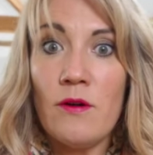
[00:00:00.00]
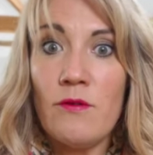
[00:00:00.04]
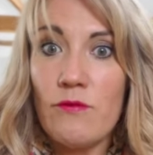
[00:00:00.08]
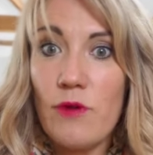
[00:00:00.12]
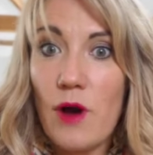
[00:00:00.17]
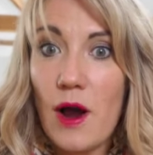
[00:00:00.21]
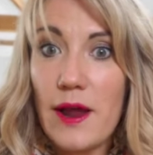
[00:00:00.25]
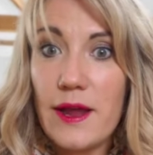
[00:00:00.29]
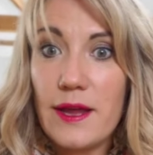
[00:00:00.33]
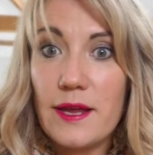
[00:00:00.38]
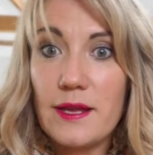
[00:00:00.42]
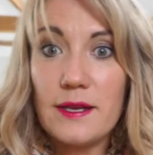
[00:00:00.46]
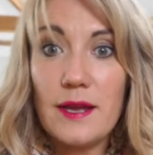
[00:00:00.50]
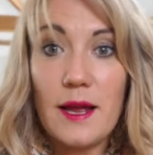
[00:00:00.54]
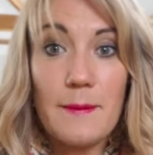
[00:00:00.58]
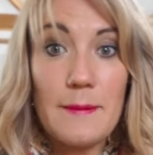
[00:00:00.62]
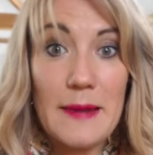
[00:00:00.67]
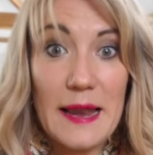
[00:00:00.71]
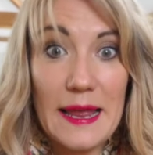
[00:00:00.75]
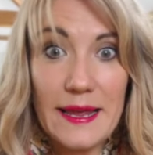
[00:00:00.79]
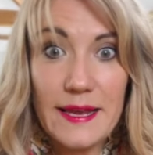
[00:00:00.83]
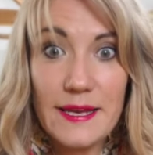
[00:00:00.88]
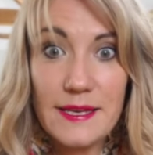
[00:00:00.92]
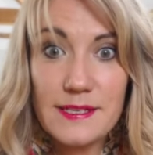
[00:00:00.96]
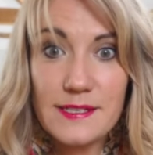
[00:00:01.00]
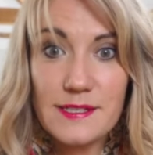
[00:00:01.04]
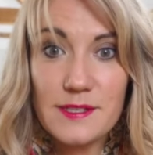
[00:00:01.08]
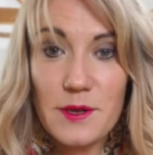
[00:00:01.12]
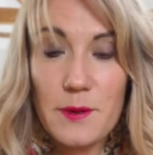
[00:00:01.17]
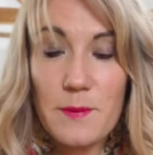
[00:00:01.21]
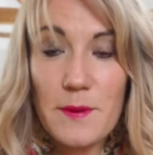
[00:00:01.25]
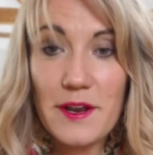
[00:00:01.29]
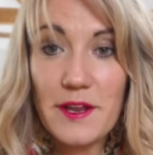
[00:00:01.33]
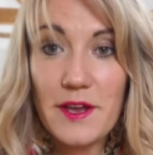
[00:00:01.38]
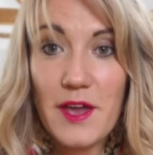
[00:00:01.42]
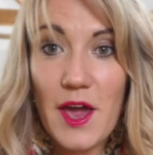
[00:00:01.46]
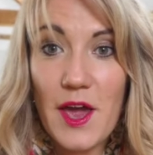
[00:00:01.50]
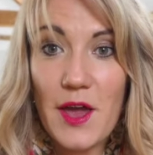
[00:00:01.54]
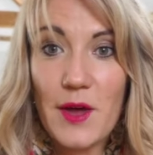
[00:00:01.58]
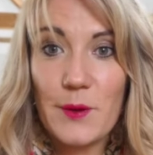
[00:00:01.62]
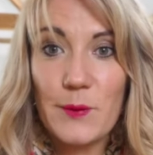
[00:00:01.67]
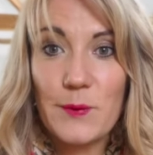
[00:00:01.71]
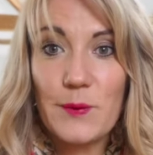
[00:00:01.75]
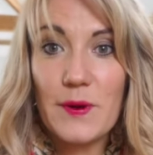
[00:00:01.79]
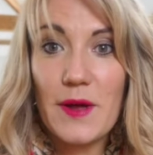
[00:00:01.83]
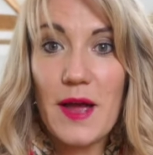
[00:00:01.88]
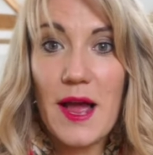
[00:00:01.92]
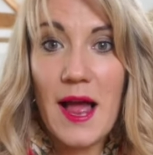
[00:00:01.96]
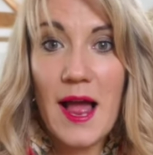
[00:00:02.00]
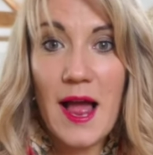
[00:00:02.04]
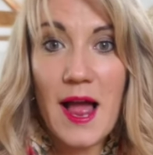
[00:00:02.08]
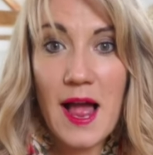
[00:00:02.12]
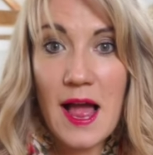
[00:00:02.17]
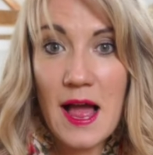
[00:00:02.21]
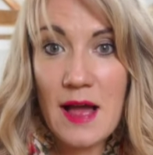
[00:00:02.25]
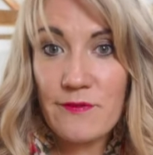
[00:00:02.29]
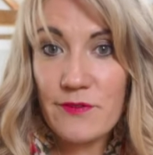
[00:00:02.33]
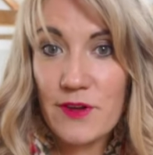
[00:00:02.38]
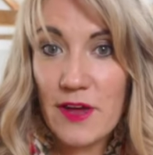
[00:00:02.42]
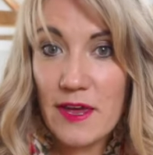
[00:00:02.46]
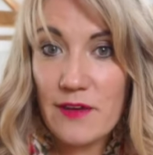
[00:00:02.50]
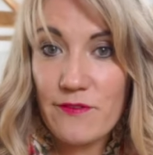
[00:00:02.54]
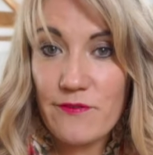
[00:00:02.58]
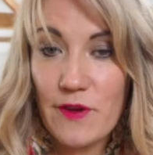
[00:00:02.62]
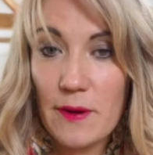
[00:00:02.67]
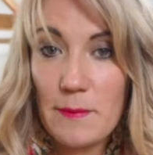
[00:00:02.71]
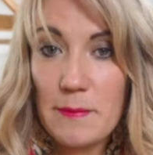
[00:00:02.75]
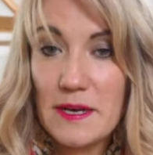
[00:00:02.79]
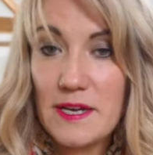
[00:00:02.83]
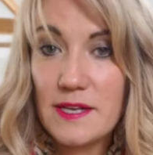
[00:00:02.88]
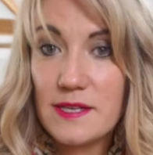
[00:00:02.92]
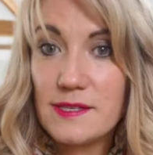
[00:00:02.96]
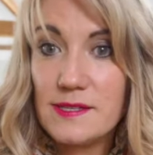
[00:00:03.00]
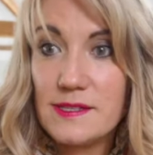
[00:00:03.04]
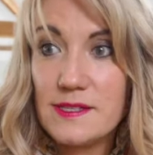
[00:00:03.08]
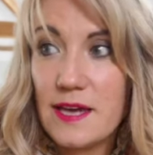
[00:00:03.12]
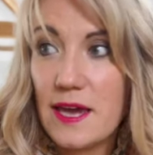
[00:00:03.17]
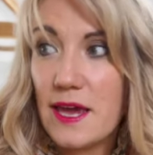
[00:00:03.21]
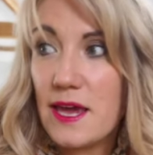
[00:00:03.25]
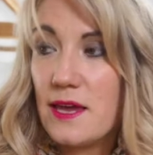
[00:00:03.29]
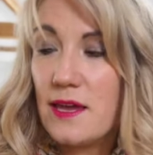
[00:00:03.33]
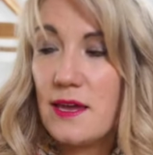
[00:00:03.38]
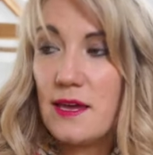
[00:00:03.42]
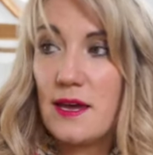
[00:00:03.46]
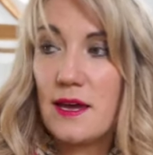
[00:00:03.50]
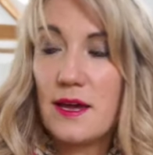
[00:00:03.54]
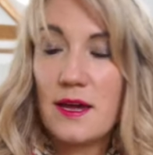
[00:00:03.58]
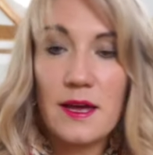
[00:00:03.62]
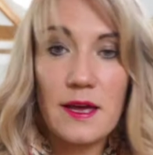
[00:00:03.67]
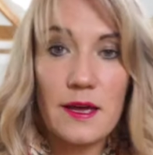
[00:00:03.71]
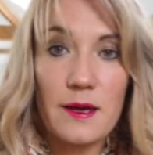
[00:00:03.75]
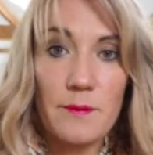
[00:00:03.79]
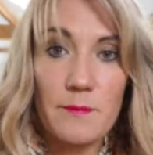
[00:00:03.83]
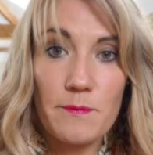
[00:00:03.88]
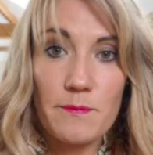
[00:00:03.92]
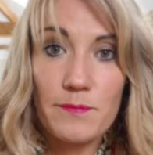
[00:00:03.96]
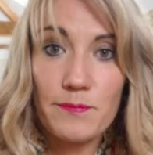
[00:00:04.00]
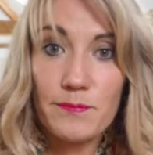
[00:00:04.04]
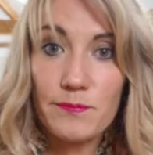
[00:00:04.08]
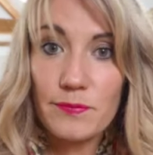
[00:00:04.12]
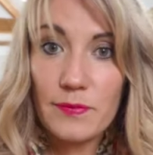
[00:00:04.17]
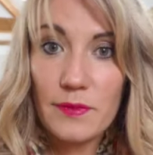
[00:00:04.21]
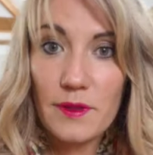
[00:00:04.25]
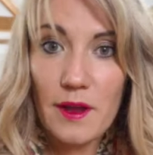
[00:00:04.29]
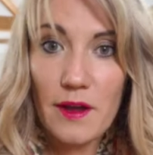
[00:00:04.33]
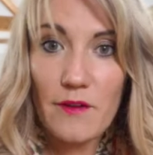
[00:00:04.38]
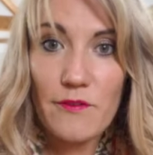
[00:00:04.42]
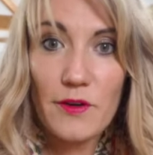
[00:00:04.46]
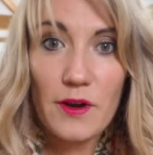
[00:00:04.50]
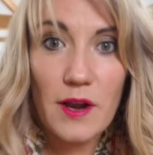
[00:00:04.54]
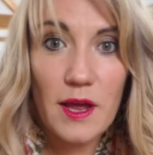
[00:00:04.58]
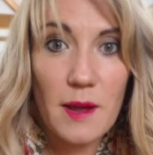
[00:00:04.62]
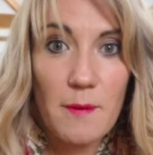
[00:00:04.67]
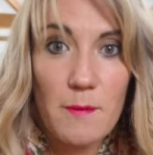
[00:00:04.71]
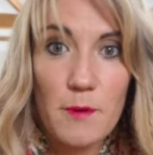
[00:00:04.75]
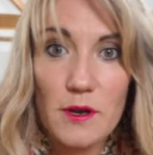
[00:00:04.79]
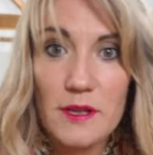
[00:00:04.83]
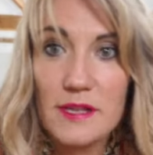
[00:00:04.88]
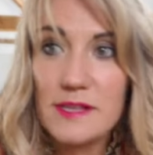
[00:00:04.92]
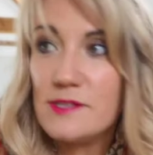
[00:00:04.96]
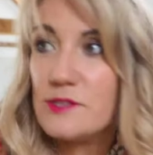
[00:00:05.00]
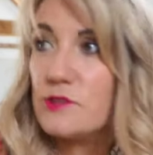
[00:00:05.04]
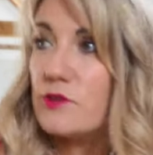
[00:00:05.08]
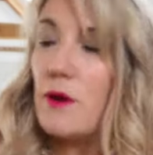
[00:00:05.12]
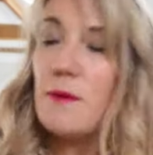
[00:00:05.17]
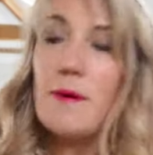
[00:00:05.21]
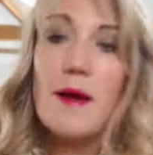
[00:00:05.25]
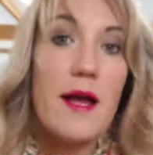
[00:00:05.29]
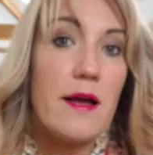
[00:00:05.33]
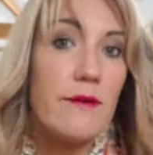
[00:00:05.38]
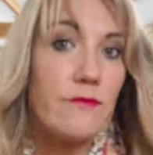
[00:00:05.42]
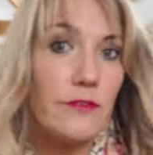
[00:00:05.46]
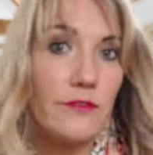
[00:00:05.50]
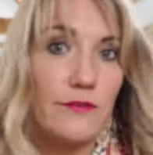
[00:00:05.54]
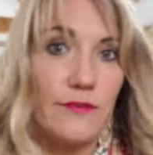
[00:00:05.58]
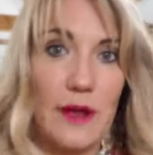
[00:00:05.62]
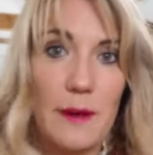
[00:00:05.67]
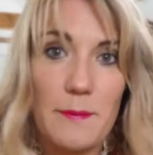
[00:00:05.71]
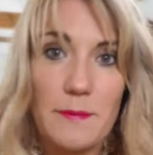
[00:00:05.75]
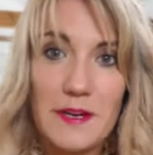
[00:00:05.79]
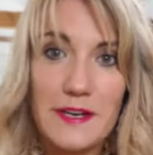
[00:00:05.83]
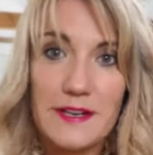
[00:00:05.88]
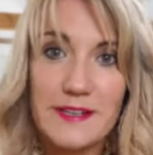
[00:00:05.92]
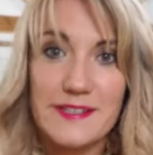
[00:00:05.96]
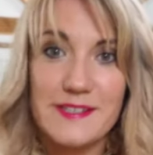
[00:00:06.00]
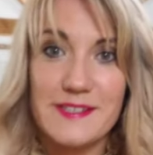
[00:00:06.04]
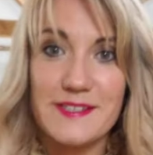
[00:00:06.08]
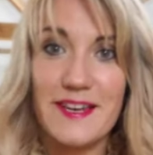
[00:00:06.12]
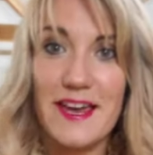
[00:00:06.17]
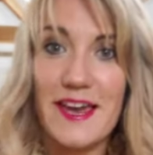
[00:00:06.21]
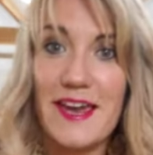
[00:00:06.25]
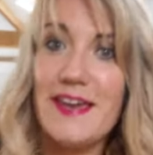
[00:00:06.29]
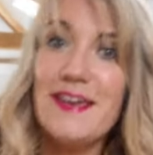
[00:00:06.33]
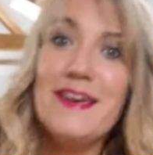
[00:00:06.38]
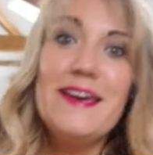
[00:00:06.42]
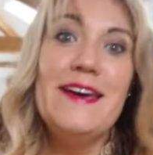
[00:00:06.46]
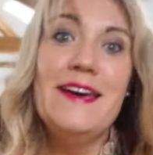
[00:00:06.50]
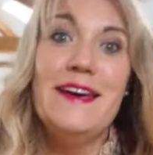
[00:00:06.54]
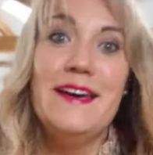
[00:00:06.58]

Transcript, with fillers: Right, I'm late, so I better go. Have a fabulous day. um, I feel like I'm on Instagram. Have a fabulous day.